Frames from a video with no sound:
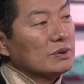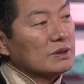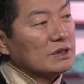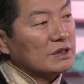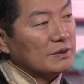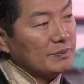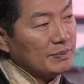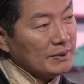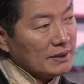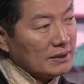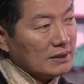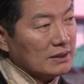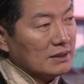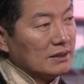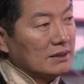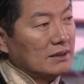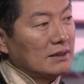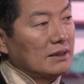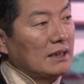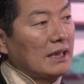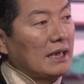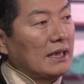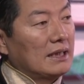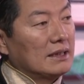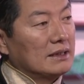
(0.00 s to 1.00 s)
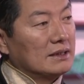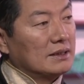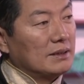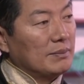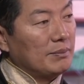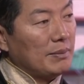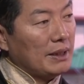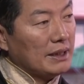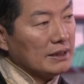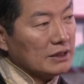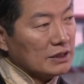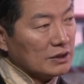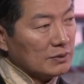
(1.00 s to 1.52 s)
speaker and the
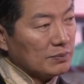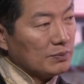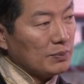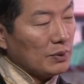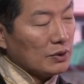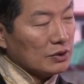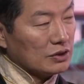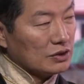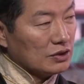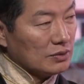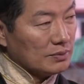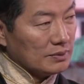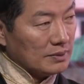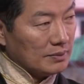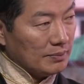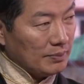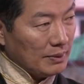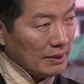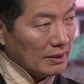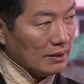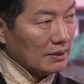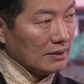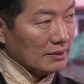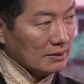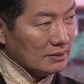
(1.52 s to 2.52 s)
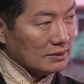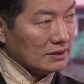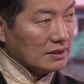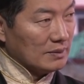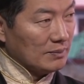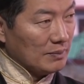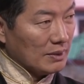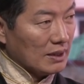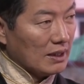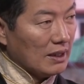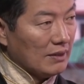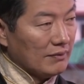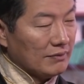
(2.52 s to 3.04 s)
main sponsor of the bill,
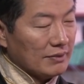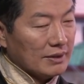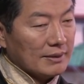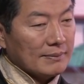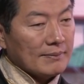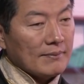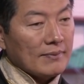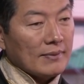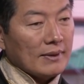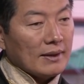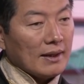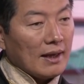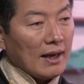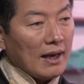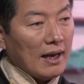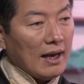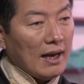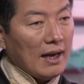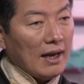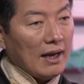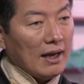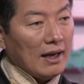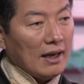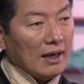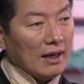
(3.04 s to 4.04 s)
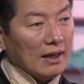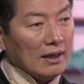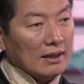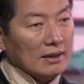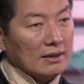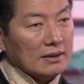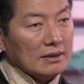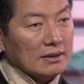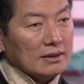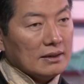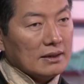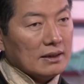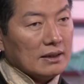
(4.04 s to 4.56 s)
Jim McGovern, are
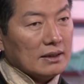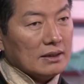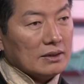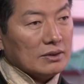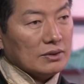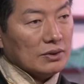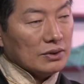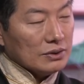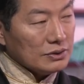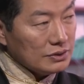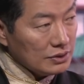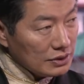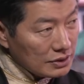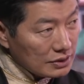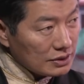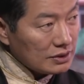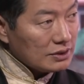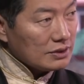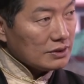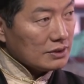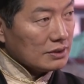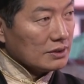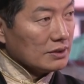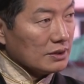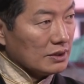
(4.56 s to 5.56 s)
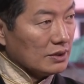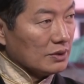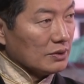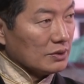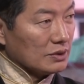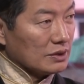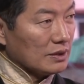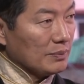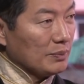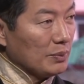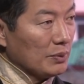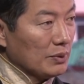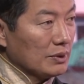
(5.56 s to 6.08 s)
not just, you know,
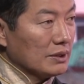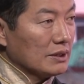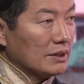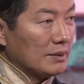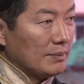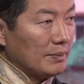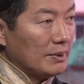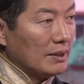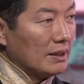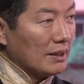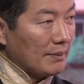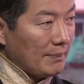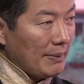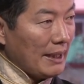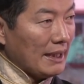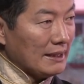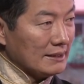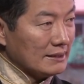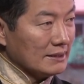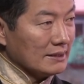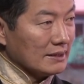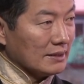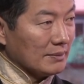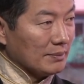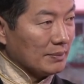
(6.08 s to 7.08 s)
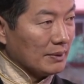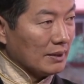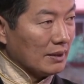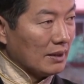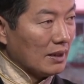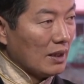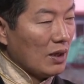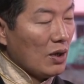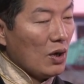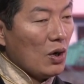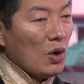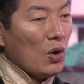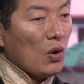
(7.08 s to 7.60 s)
supporting the bill and passing the bill,
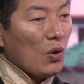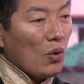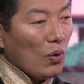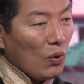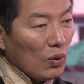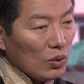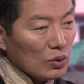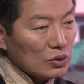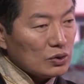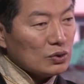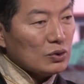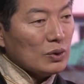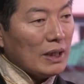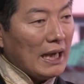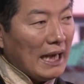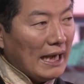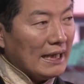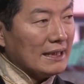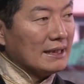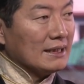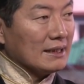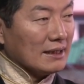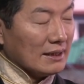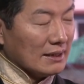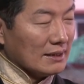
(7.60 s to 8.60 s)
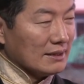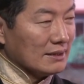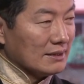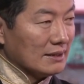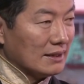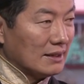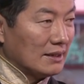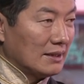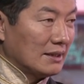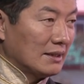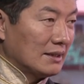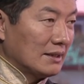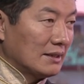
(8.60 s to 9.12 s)
also adding
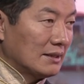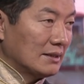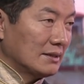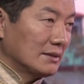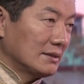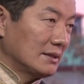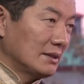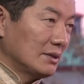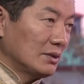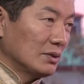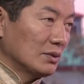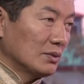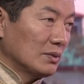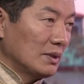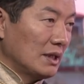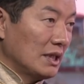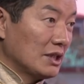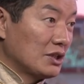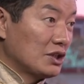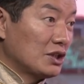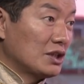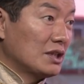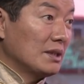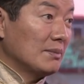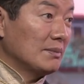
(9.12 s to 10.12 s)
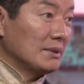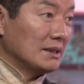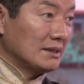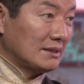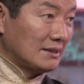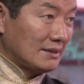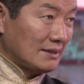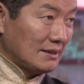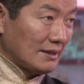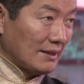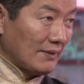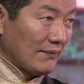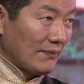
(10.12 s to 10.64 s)

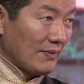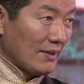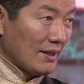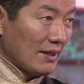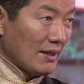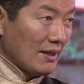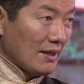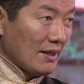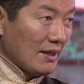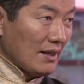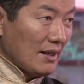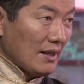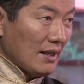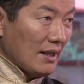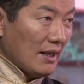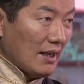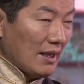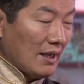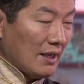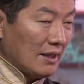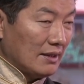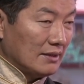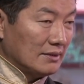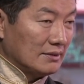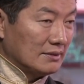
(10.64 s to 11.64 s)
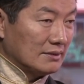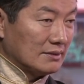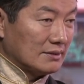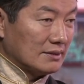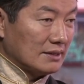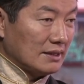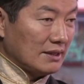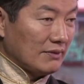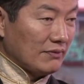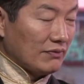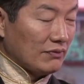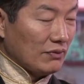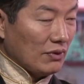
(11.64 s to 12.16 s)
legitimacy, and
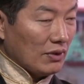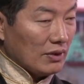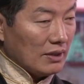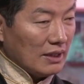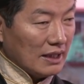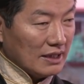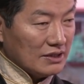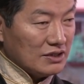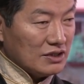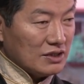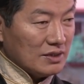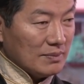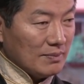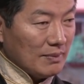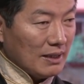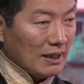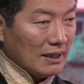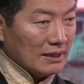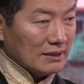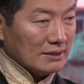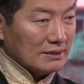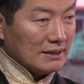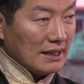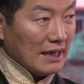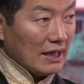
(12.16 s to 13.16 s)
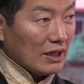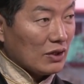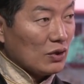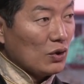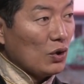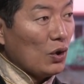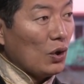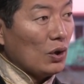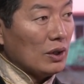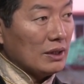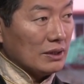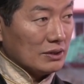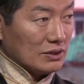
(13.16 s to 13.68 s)
if not legitimize,
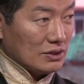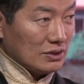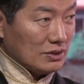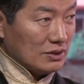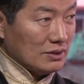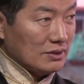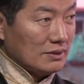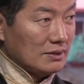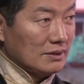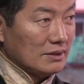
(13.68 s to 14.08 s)
acknowledge